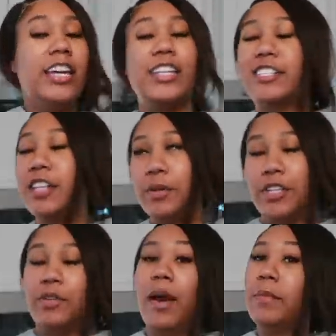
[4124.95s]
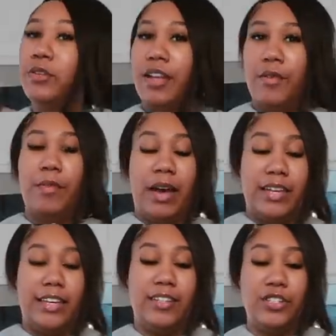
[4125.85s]
It's so cute. I'm gonna do that with my
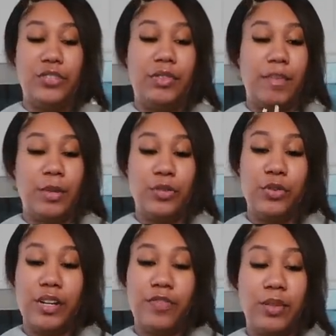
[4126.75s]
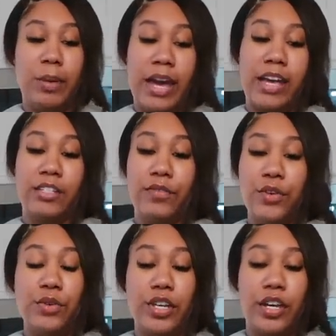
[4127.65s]
kids too. They've been doing it for the past
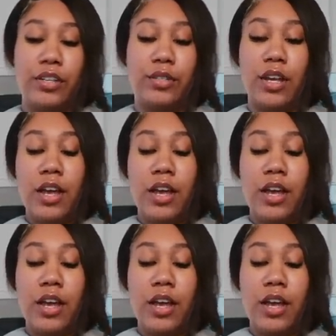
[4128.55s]
few years,